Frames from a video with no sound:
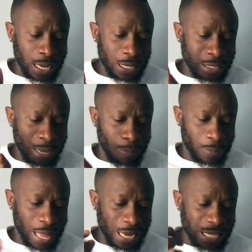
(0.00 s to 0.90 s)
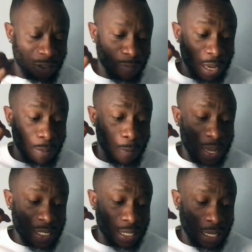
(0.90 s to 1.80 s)
innocent blacks have been
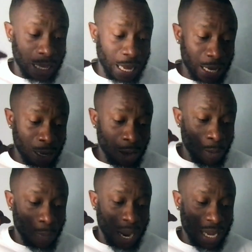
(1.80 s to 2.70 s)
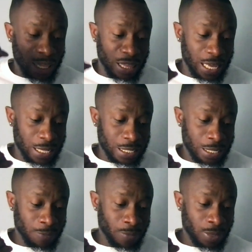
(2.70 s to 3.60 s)
misled by this